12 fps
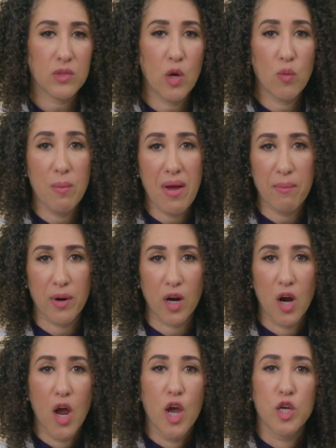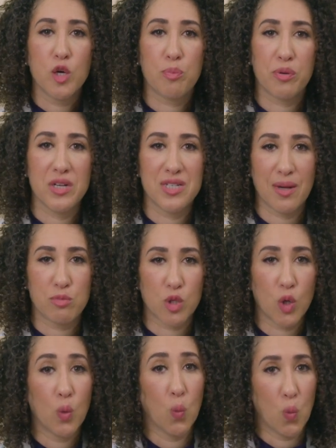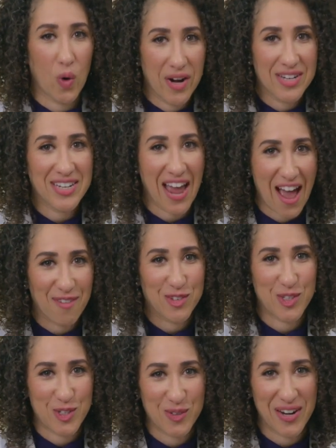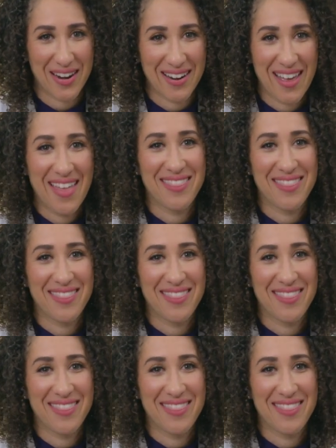Remember, your preceptor wanted to have a student.